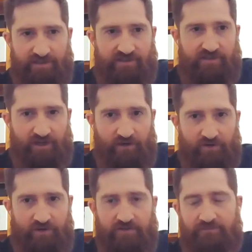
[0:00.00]
it there or
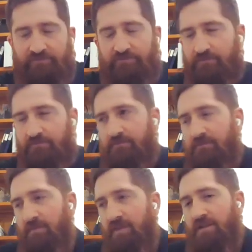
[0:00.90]
not?
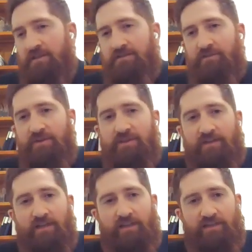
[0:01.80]
And so one
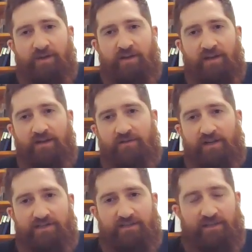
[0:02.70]
thing I like about our
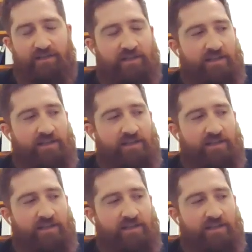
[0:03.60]
assay